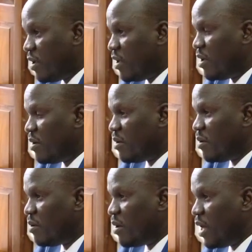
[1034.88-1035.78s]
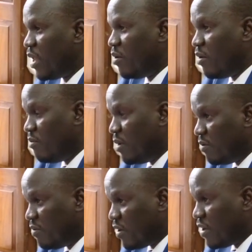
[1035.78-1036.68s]
free, and you have
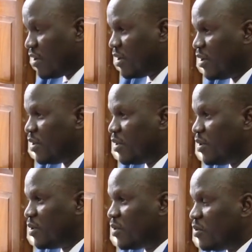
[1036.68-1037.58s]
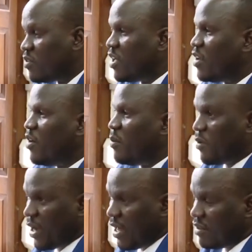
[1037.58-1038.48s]
been free to state your
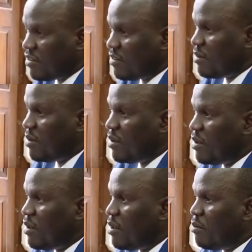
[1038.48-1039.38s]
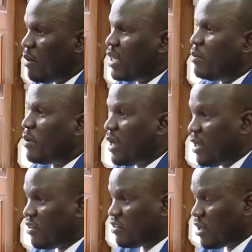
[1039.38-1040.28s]
prayers. But the
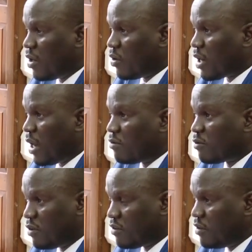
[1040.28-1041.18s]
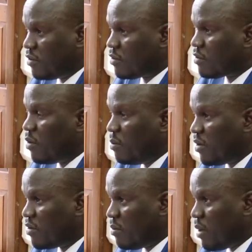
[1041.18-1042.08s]
prayers shall not untwist these
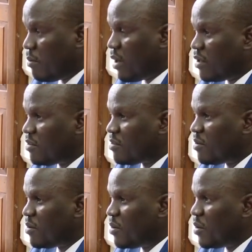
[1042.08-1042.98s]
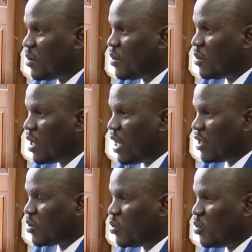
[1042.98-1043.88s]
committee members
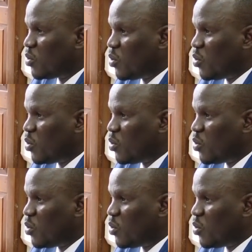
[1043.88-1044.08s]
to